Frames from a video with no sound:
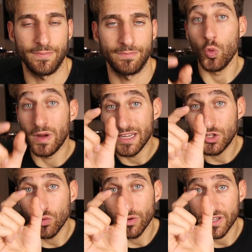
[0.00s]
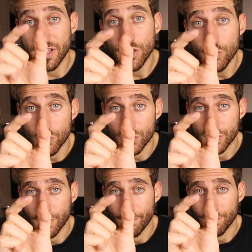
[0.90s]
We need to
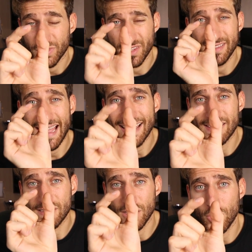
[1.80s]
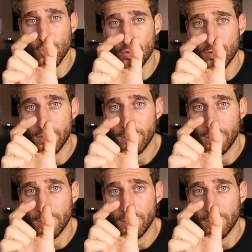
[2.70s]
reduce the dead zone